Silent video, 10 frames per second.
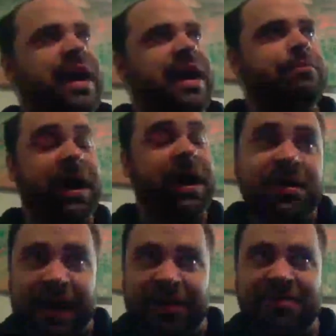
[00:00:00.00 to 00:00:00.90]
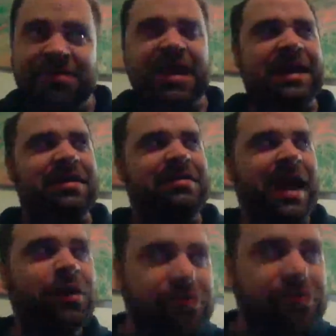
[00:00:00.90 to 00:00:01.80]
paratext,
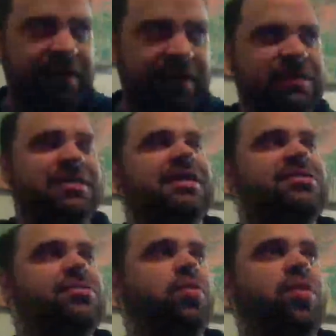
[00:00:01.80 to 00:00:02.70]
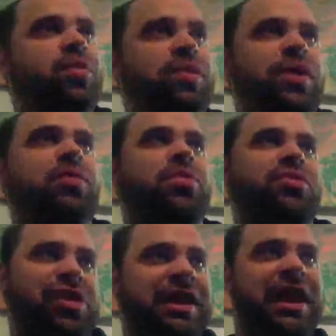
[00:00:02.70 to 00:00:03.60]
that outside of the text,
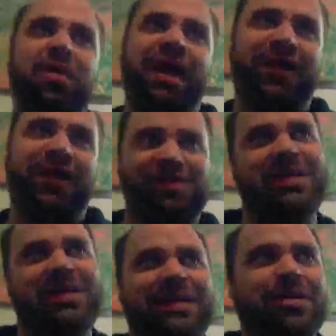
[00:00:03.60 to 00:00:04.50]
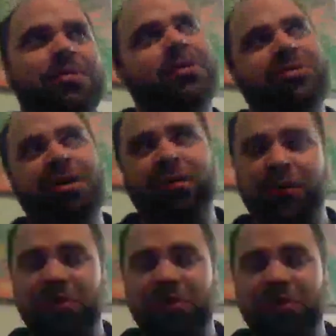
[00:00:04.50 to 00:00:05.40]
J.K. Rowling saying
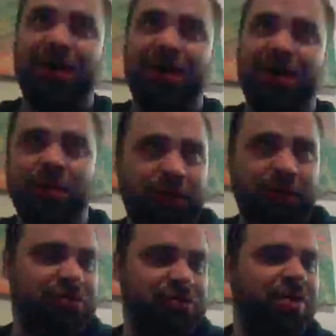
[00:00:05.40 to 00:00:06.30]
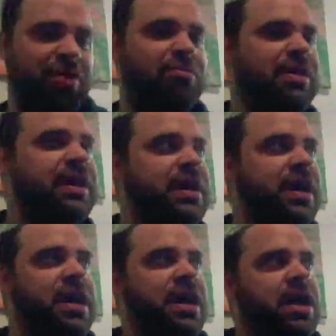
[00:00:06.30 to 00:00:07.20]
Dumbledore is gay where the books don't, right?
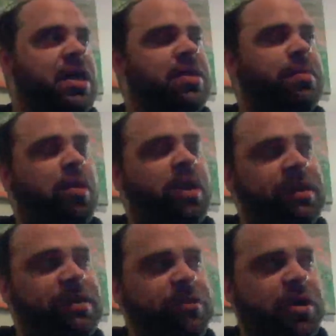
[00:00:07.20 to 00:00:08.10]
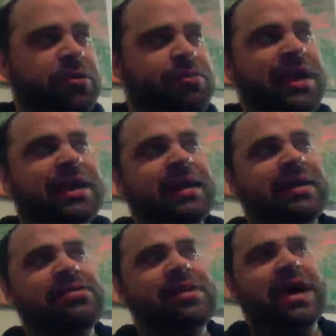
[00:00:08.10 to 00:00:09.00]
The point that Foucault is
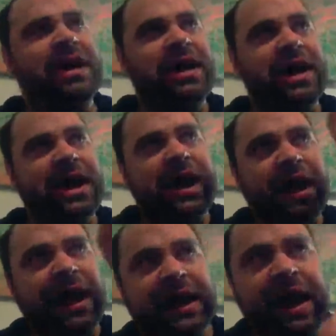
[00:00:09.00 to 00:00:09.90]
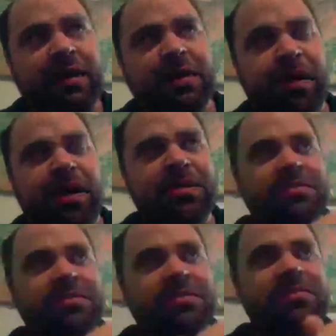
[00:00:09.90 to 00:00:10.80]
making is that in Harry
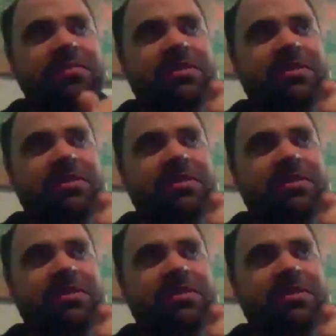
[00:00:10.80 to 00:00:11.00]
Potter,